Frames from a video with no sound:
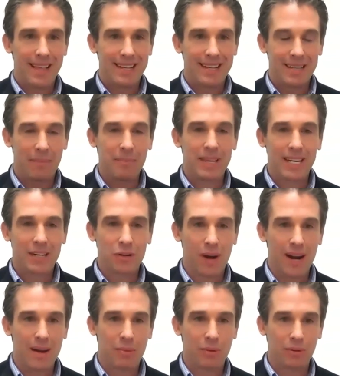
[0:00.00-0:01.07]
something
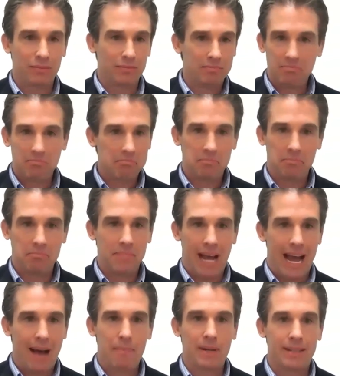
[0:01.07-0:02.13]
incredible
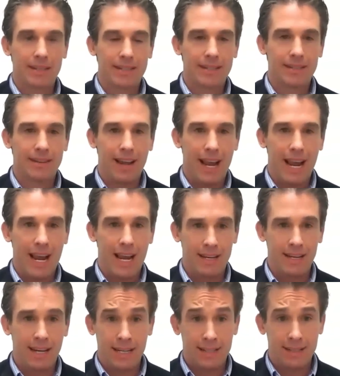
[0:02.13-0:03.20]
happens
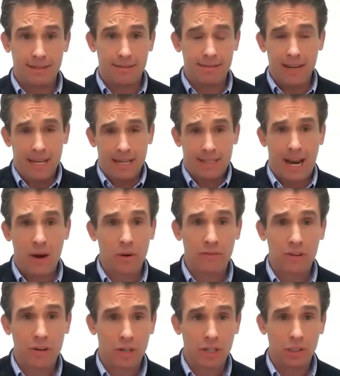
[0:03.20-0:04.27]
and it is out of
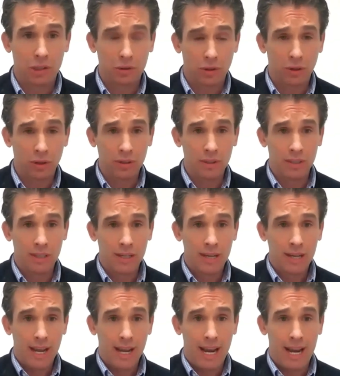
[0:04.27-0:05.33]
your control
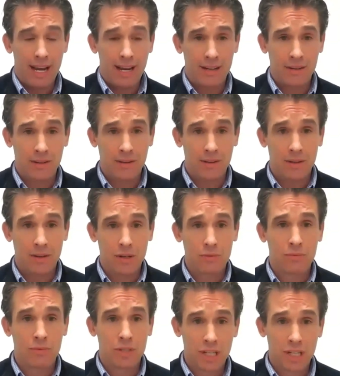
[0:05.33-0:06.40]
and
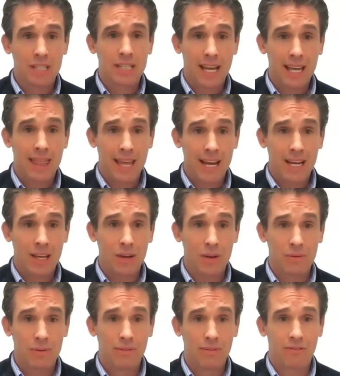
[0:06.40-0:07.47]
you just say thank
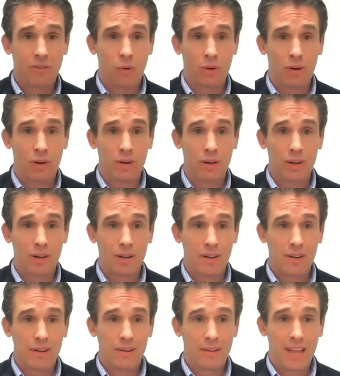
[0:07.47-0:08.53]
you for
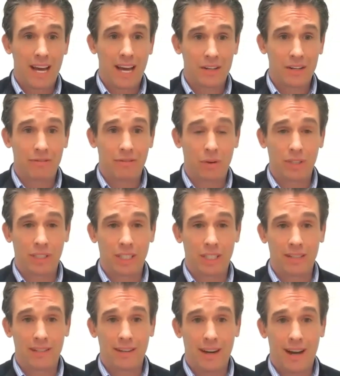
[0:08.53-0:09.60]
that good
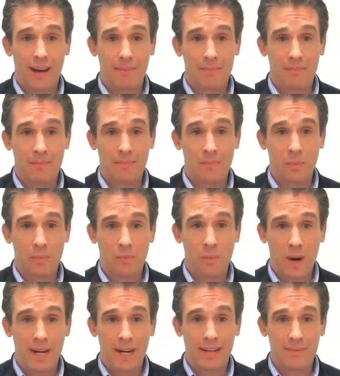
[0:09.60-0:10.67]
fortune um,
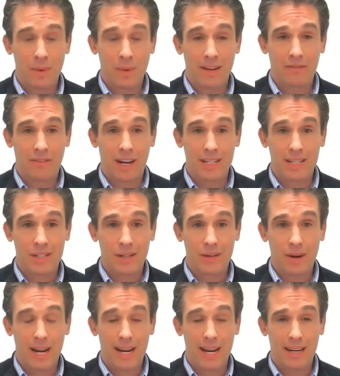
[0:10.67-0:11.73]
when it when it finds you
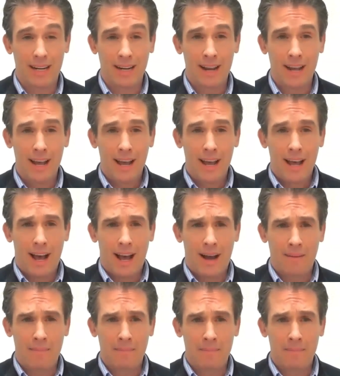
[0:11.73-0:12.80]
and
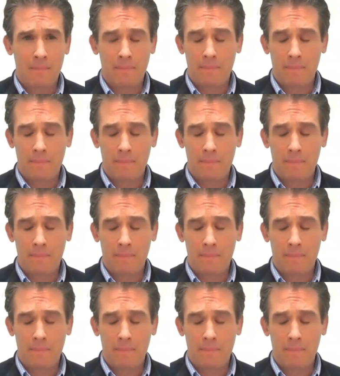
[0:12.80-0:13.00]
um,